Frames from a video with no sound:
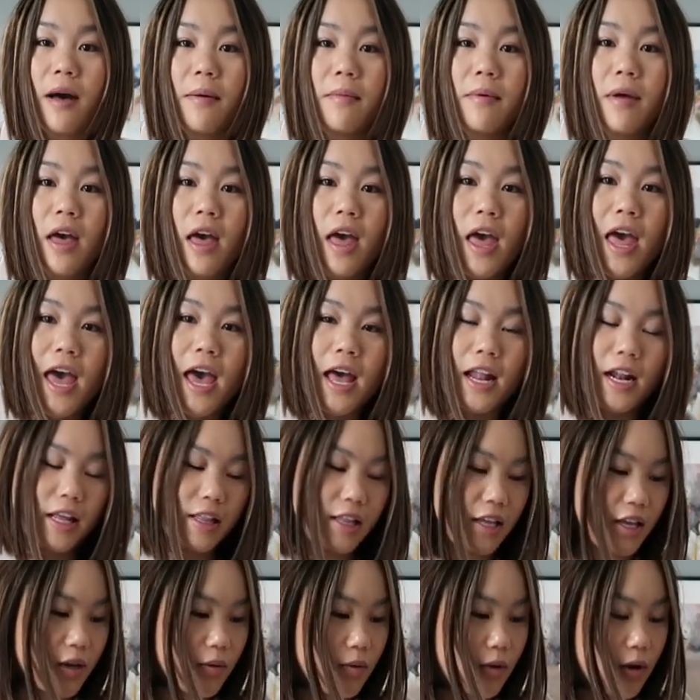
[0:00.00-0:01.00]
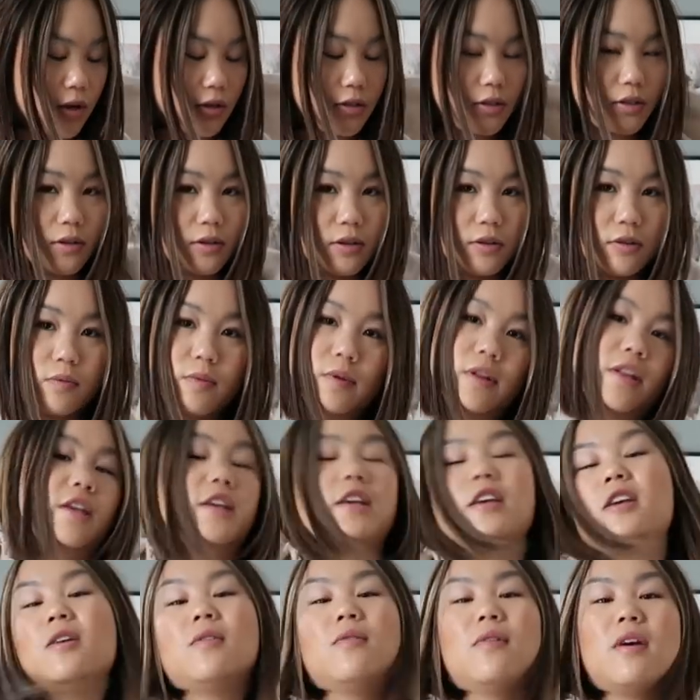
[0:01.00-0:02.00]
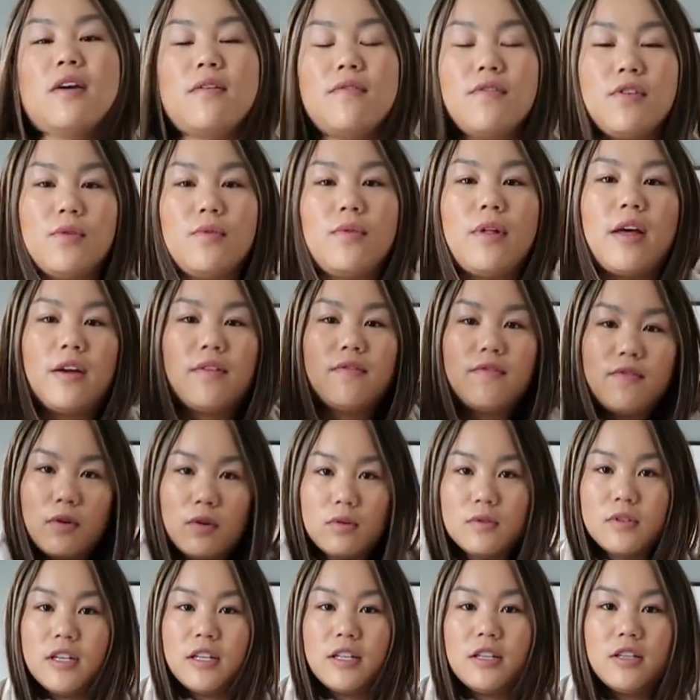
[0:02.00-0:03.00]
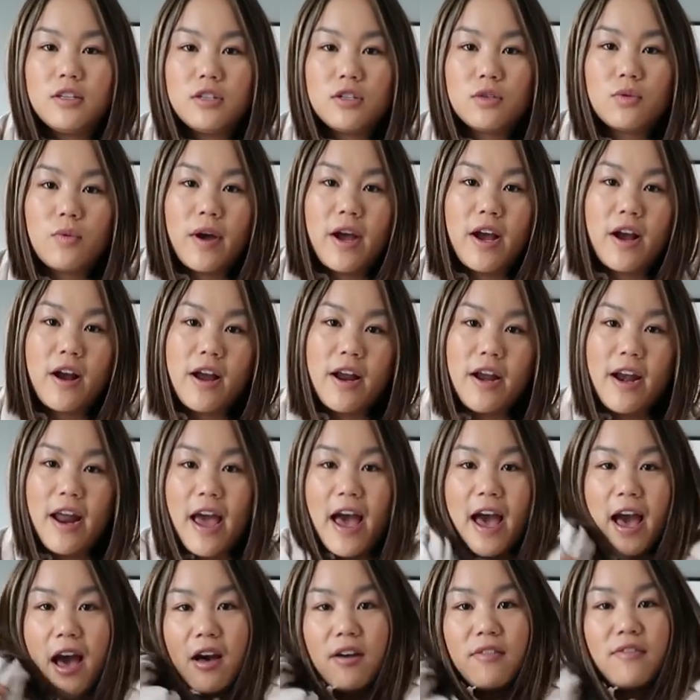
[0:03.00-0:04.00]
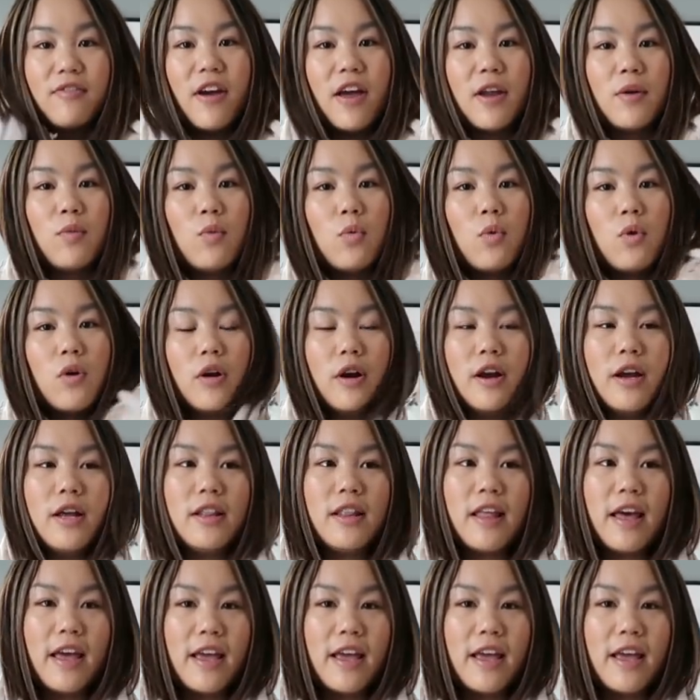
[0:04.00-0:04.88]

up. And I think it would also look really cute if you like folded square in half and wore it